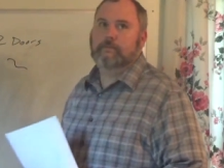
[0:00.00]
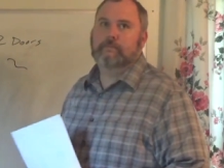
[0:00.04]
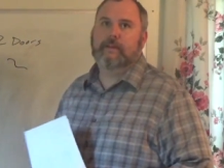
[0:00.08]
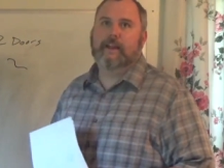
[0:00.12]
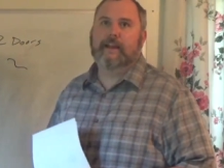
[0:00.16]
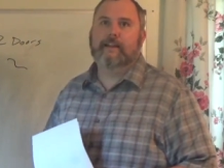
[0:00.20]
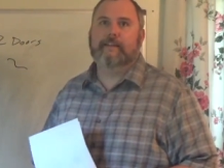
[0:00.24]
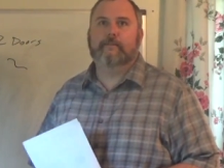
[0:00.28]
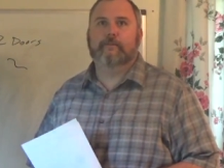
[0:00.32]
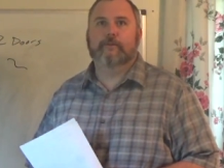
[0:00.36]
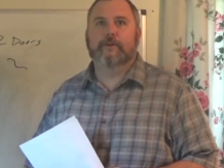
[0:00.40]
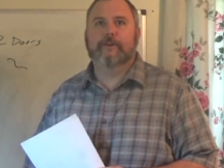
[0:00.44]

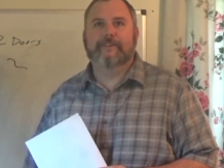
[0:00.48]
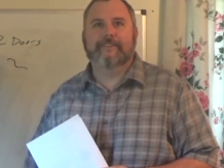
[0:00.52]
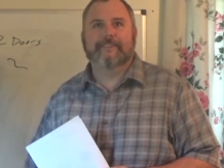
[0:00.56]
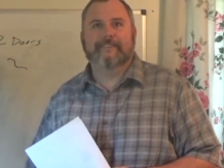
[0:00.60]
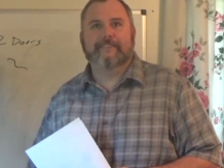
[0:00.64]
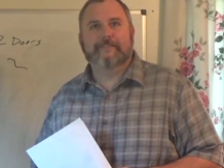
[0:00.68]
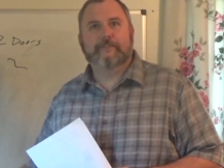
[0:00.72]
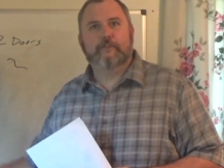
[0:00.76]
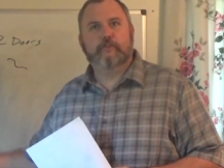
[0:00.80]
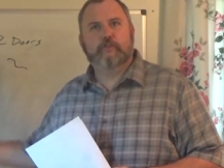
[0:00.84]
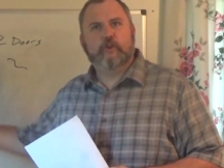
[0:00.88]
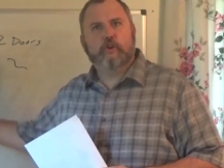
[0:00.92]
2,
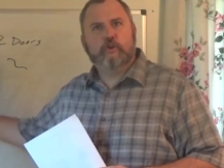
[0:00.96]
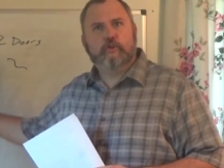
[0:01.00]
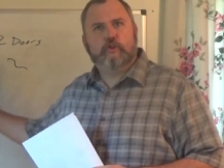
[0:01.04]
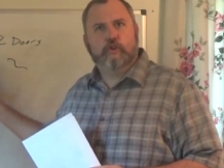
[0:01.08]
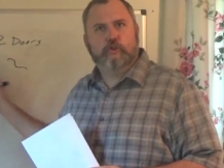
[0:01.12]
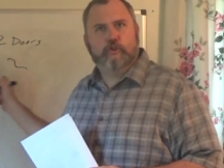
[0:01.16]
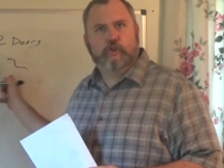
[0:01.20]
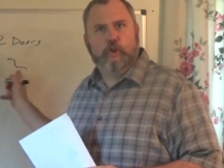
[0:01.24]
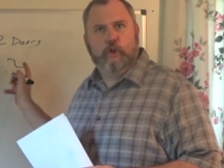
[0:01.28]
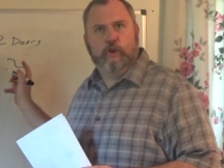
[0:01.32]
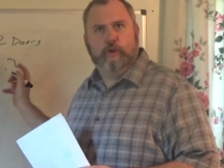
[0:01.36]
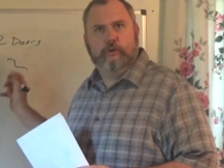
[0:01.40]
2, 2,
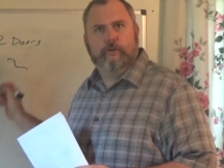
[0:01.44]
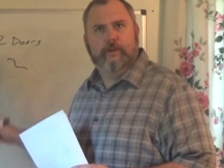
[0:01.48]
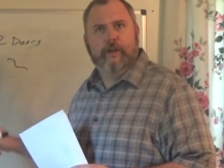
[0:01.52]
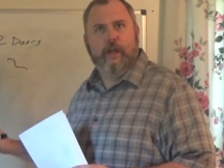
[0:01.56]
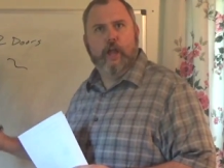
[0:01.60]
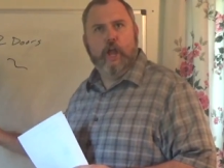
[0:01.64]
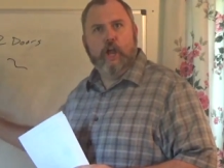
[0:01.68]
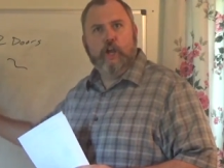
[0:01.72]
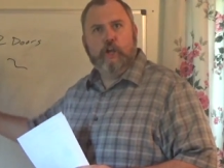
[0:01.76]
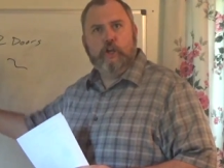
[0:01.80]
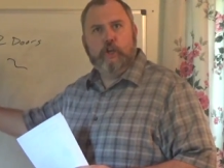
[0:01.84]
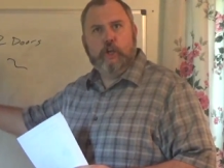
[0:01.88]
2,
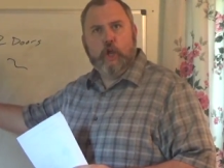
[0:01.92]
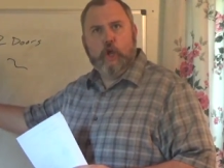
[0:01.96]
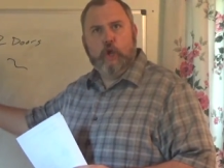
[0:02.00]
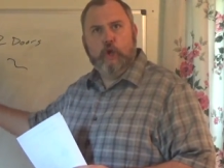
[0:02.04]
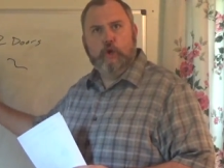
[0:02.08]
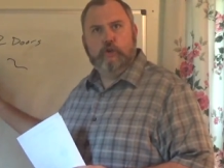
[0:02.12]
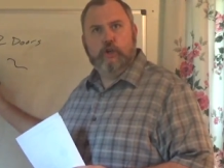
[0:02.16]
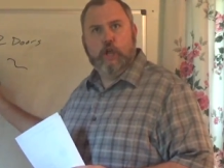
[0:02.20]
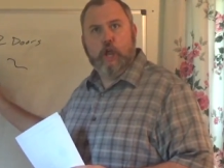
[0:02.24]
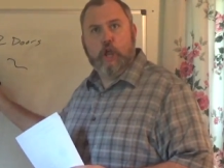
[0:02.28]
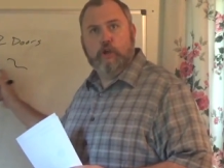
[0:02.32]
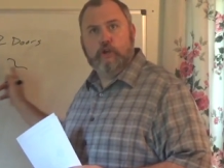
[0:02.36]

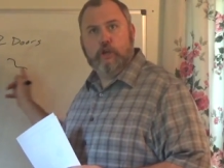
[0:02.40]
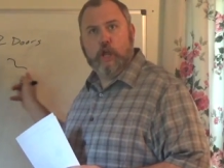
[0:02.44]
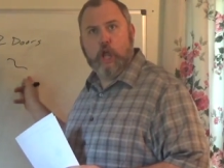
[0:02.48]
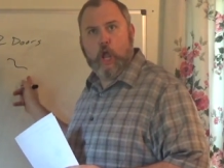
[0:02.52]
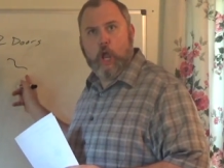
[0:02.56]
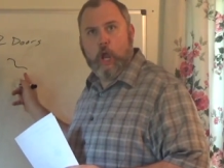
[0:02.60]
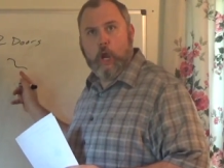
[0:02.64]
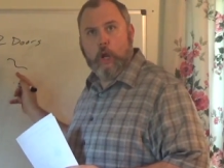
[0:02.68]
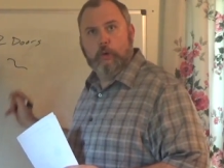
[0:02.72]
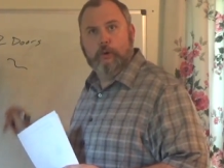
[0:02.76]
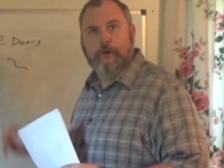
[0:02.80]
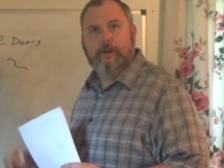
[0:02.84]
2, 2,
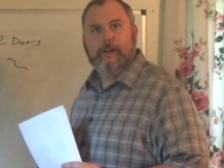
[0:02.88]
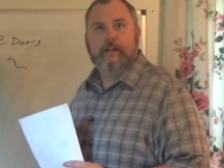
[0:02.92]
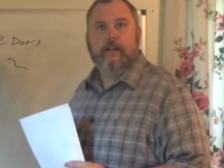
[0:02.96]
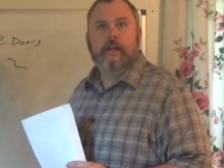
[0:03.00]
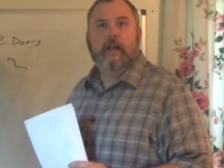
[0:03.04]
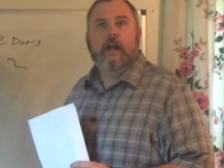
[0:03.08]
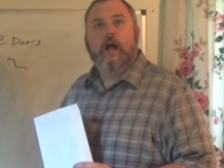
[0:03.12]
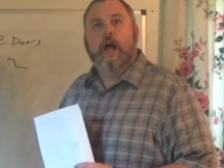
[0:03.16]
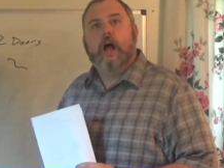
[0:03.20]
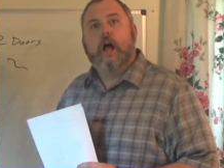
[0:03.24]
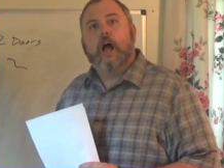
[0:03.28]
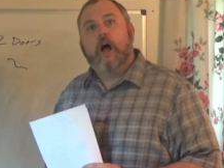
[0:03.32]
2.
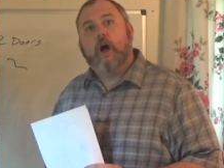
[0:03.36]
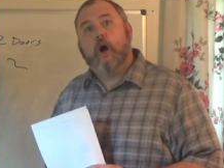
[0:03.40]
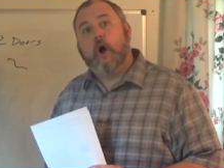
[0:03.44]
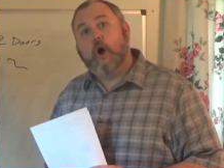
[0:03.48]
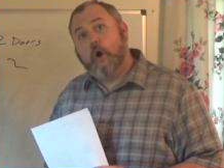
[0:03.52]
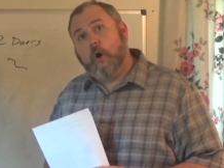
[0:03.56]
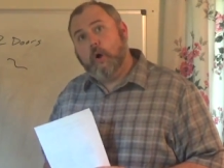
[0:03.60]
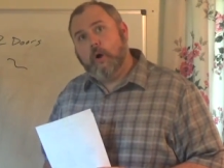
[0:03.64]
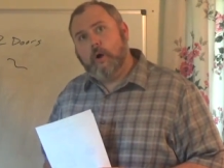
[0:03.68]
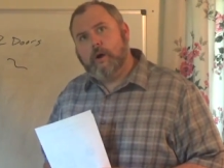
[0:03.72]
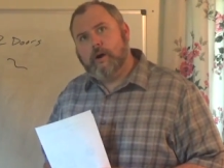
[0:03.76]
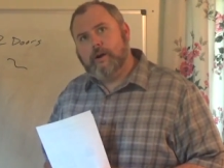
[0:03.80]

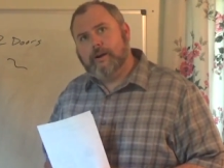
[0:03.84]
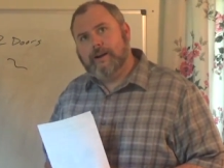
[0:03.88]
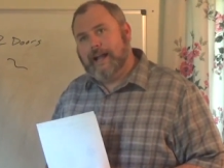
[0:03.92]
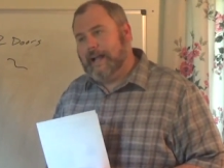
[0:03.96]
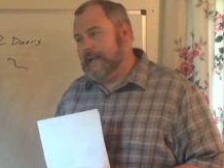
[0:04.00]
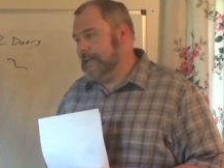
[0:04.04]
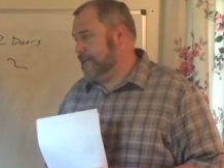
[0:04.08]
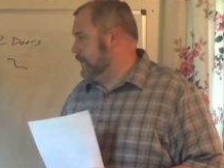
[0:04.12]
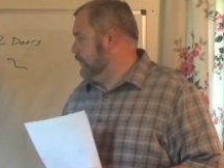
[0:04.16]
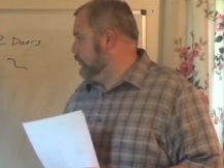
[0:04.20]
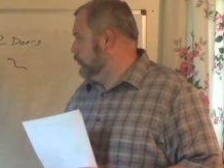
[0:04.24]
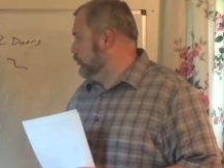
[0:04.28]
Or
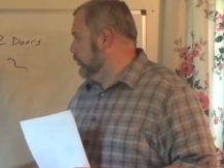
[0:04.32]
I can